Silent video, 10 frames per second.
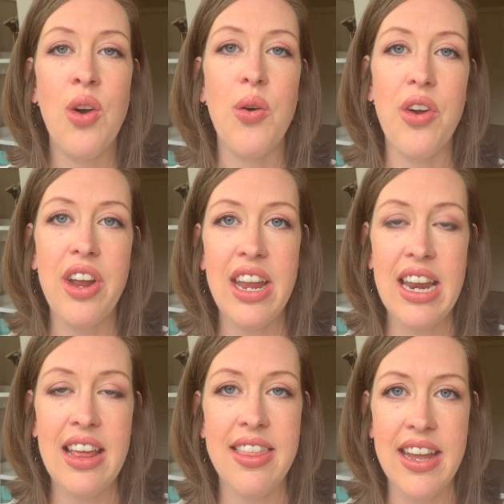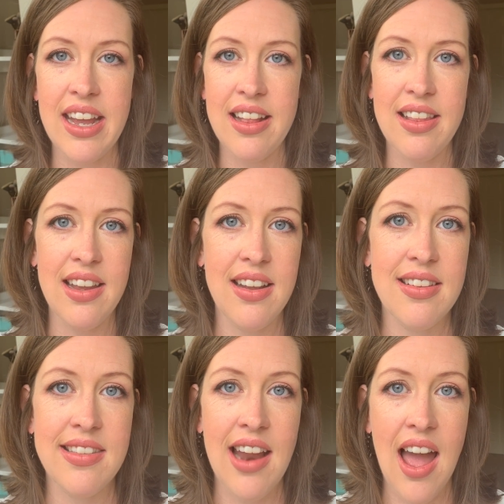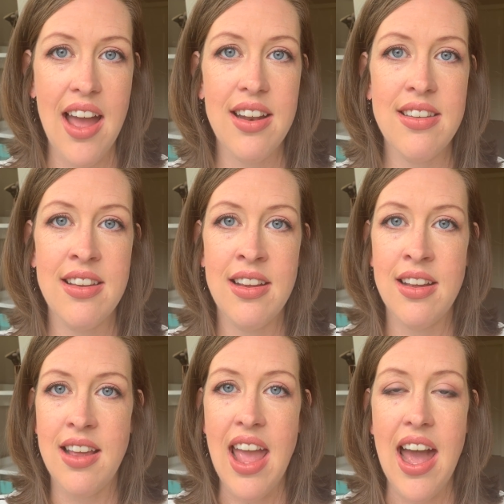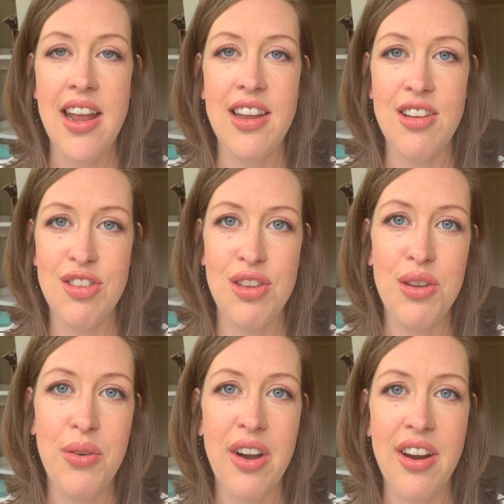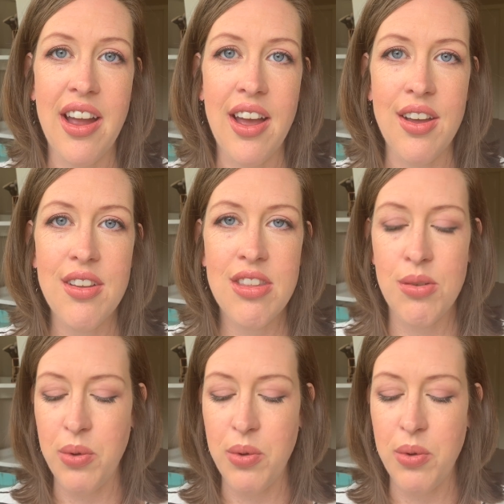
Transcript: or anything that is not adding to our health.